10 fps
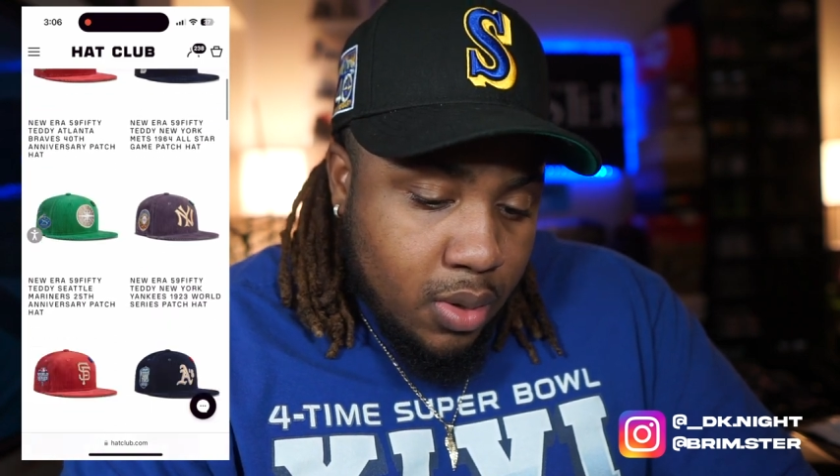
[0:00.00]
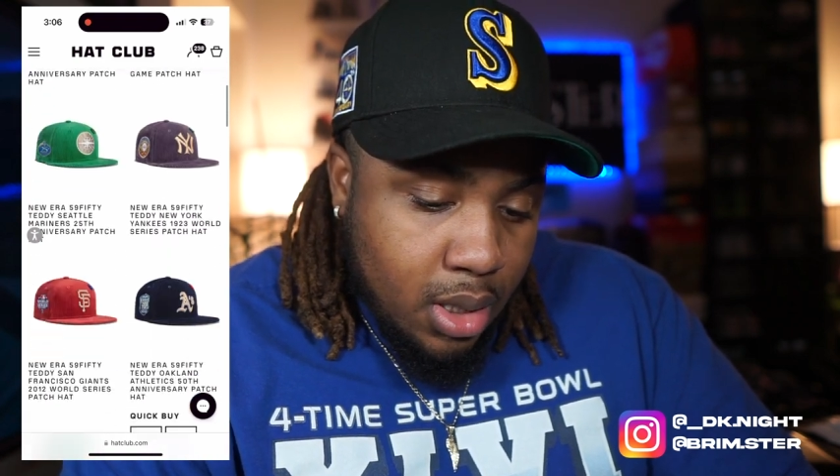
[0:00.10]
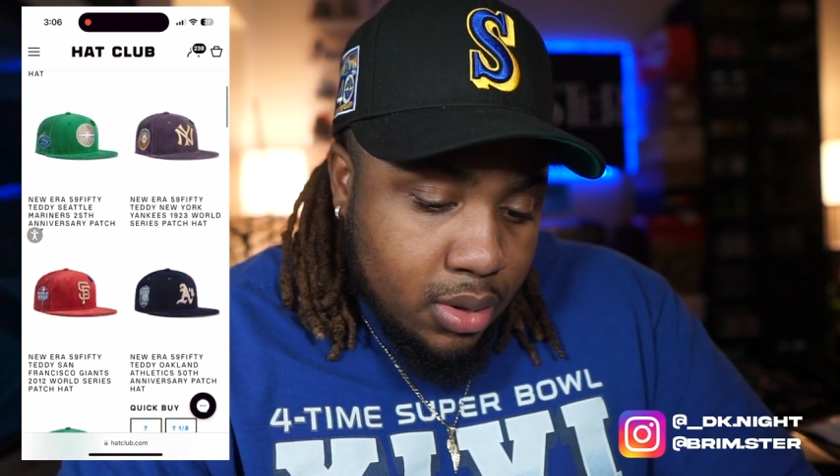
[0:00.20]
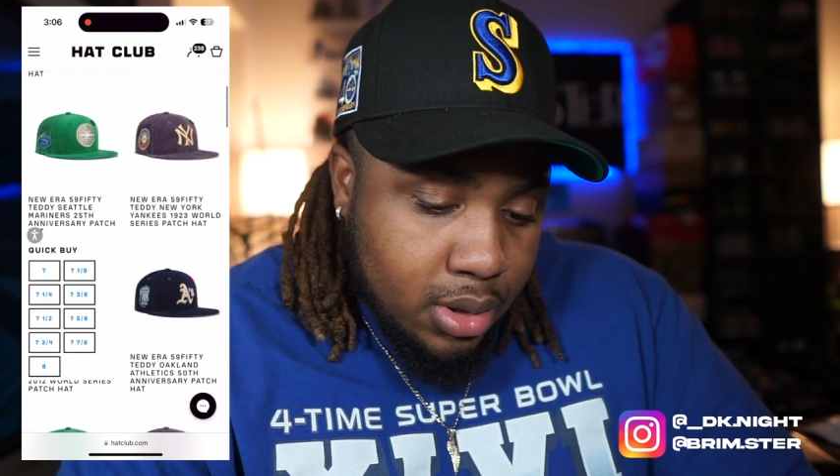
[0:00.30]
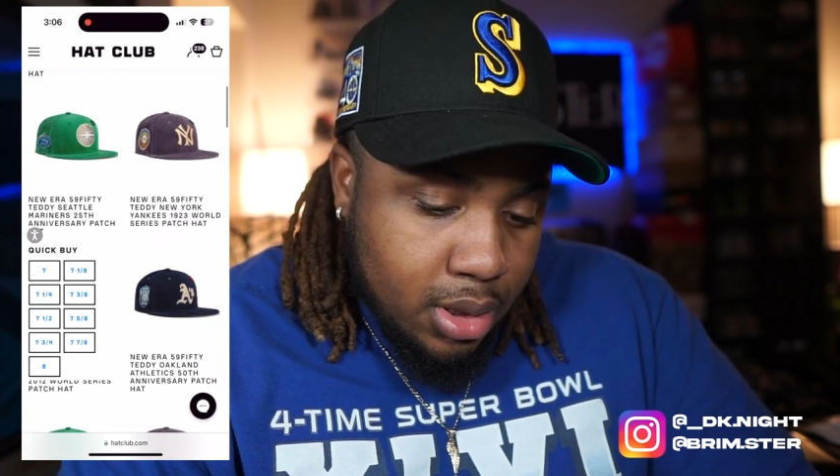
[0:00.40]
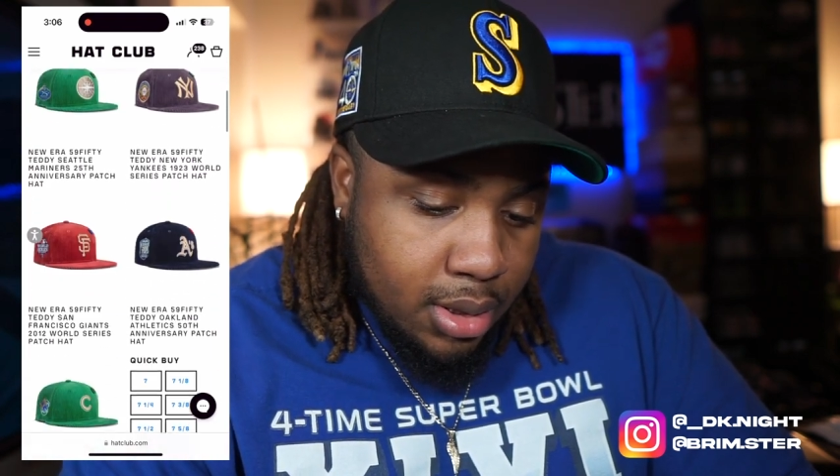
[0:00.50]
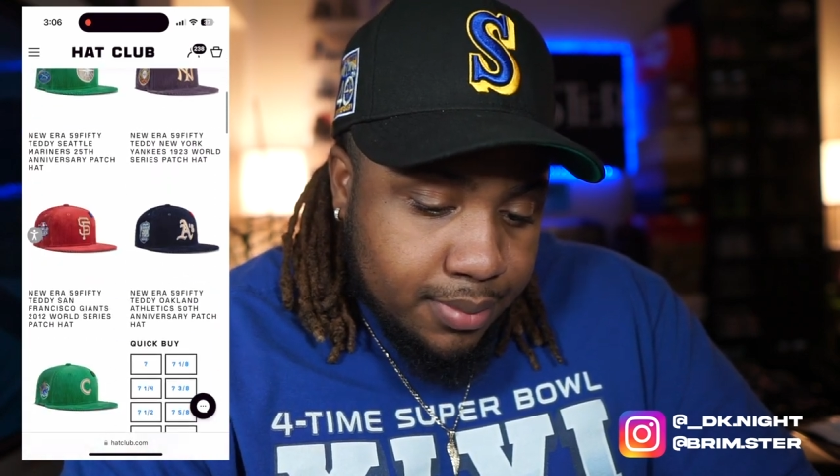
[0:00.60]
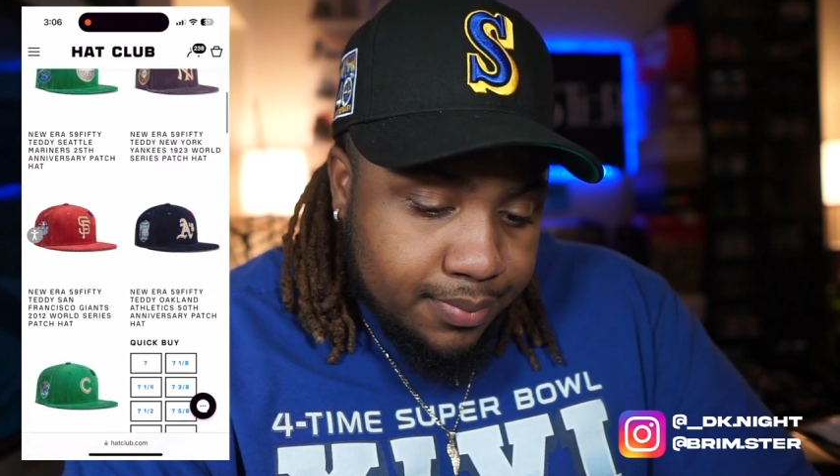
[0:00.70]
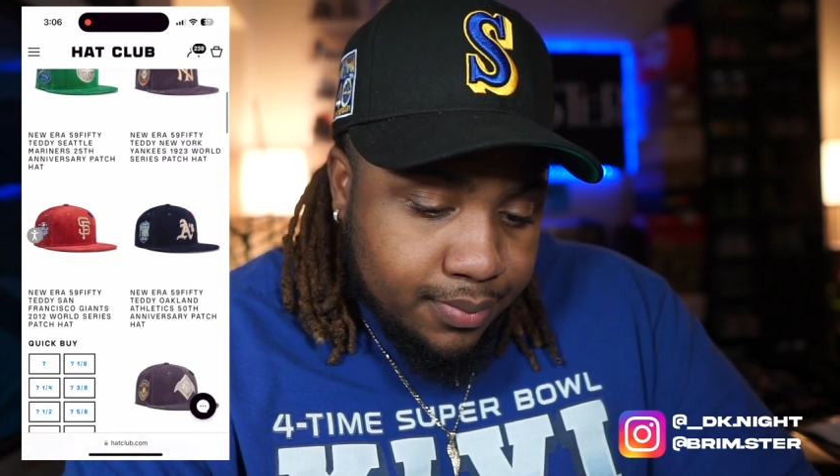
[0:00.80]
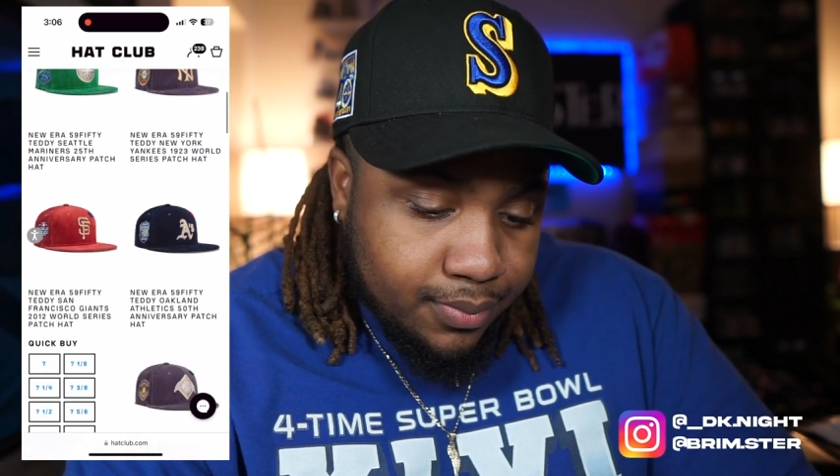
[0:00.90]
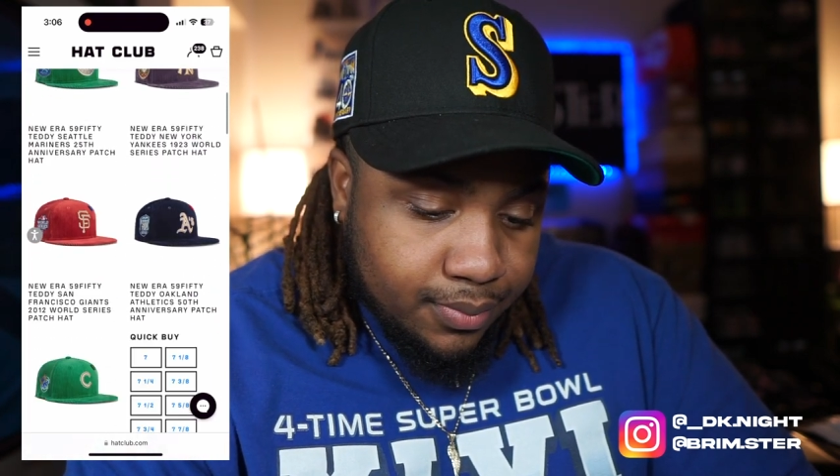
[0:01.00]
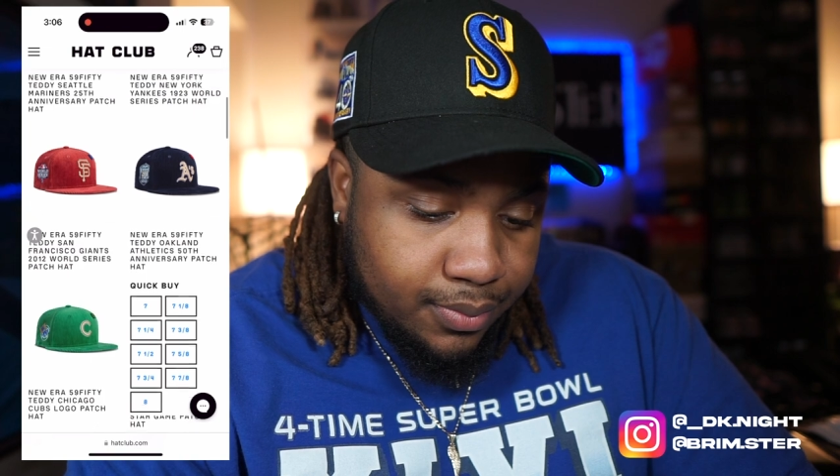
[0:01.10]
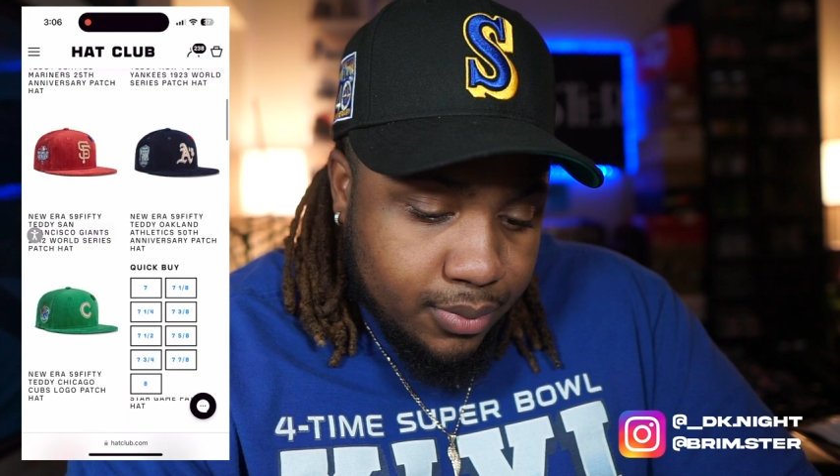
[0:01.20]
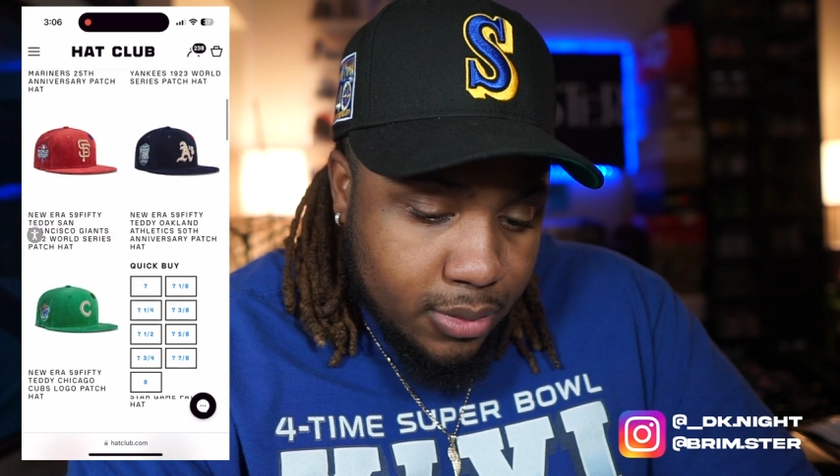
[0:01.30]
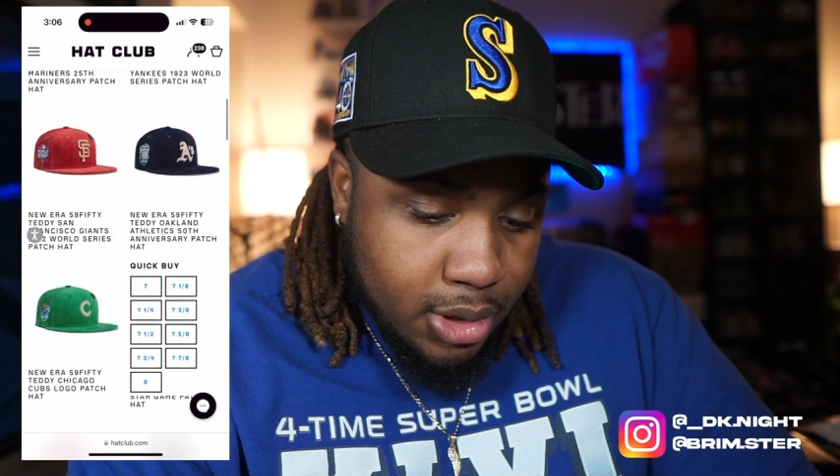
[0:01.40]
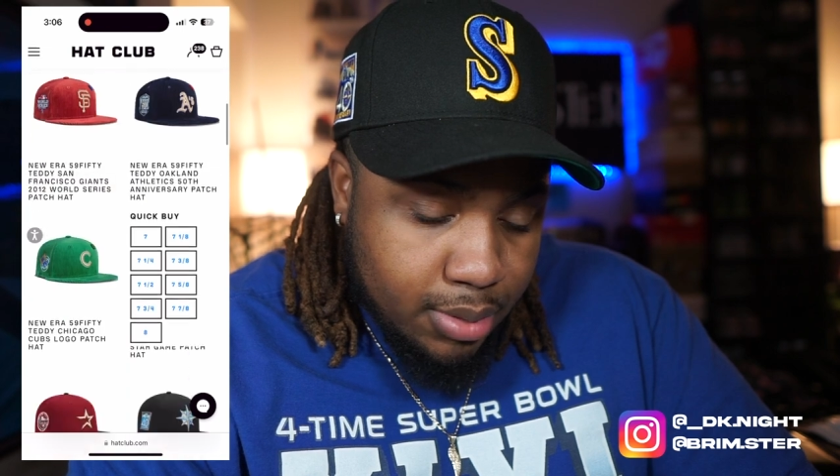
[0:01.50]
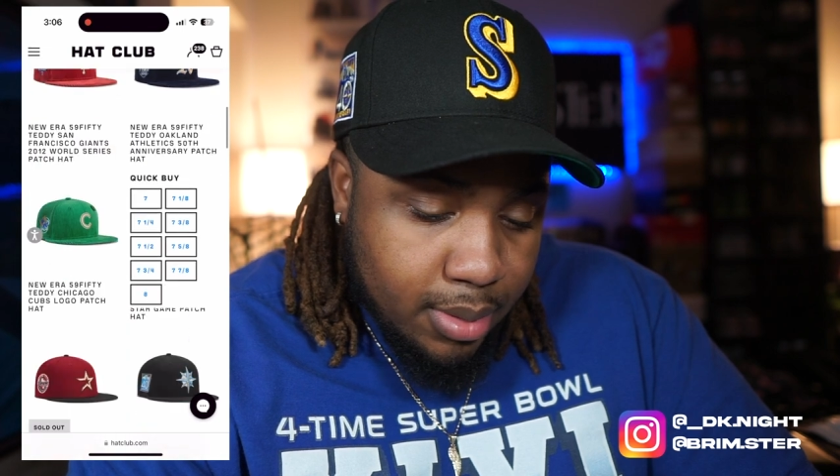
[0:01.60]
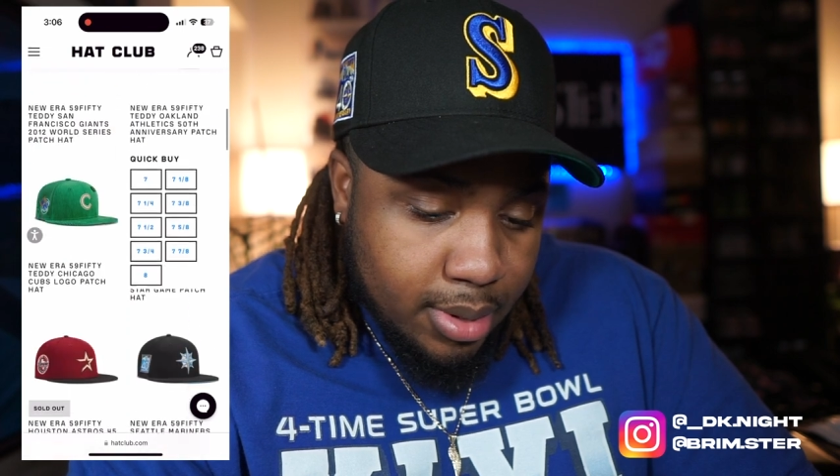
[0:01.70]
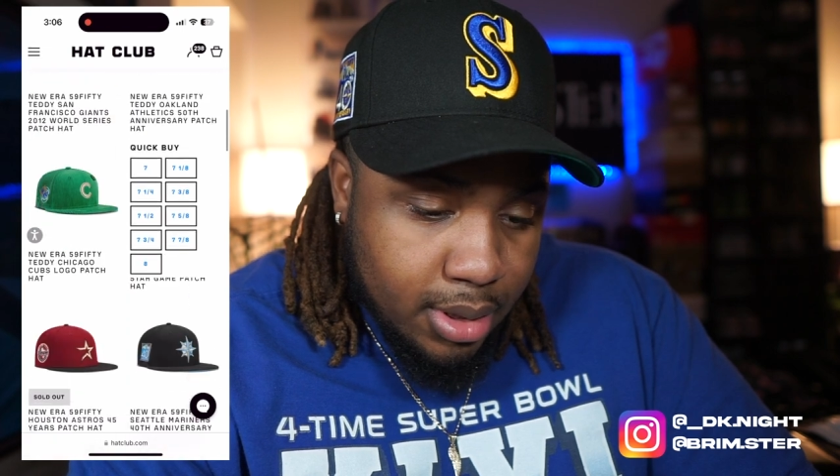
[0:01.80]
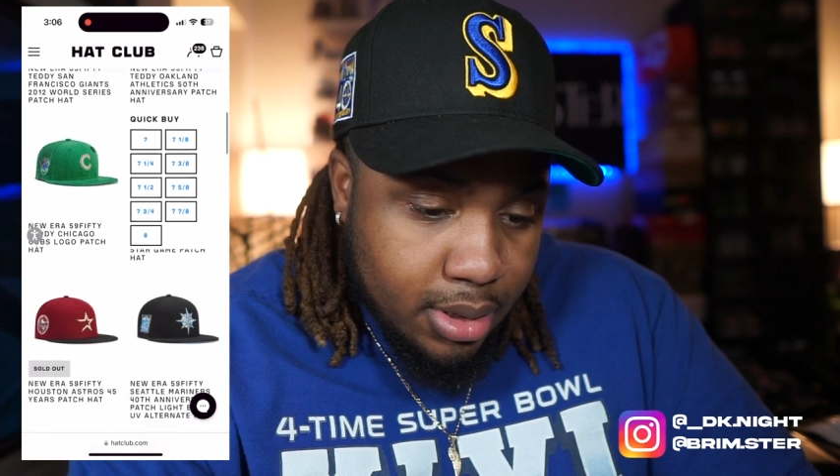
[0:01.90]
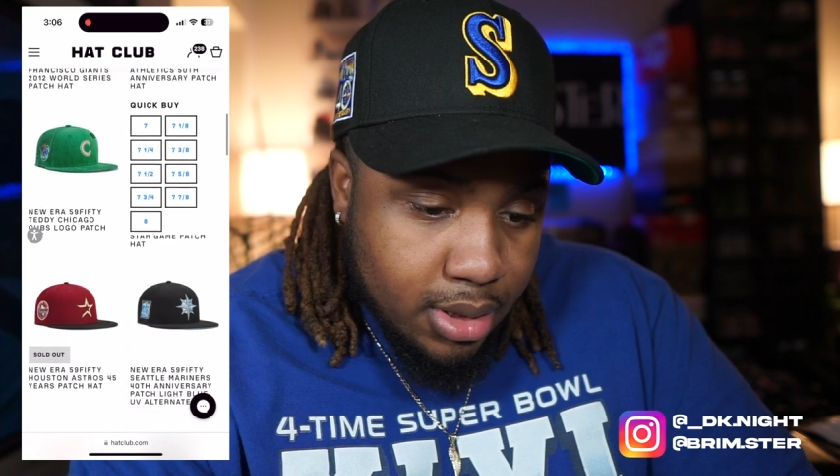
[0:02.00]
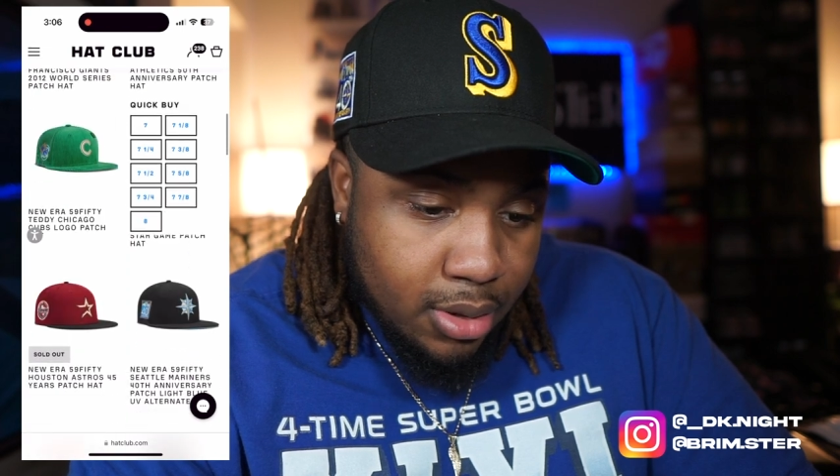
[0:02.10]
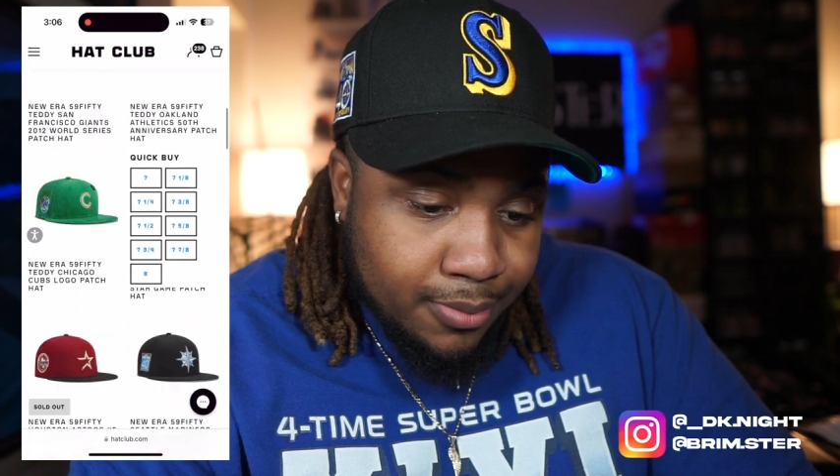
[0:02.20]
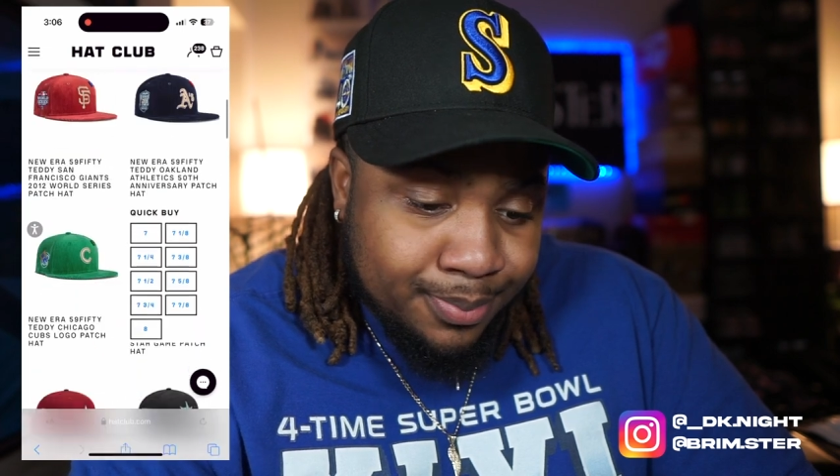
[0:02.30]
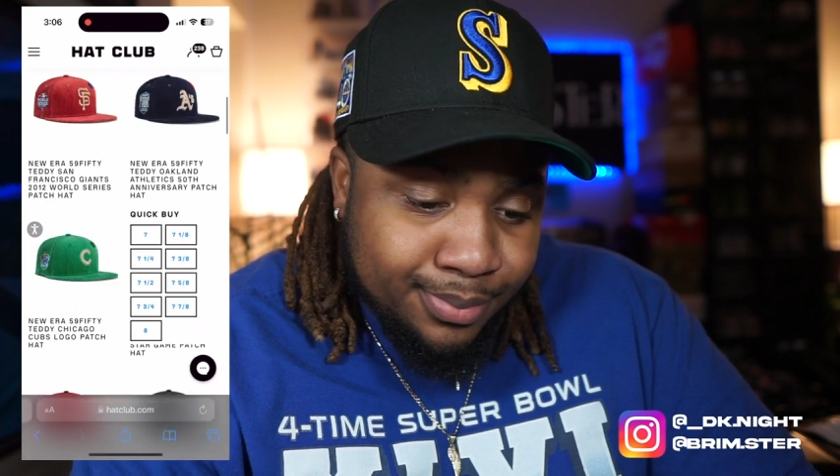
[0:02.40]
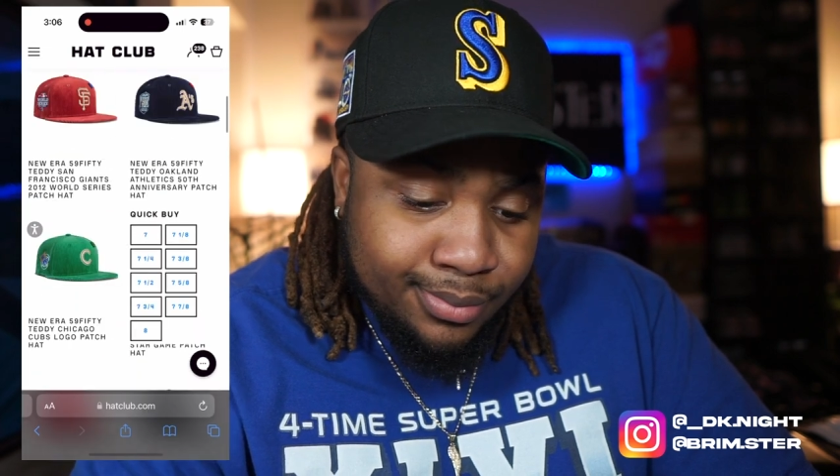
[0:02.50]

What else? That's pretty much it. So,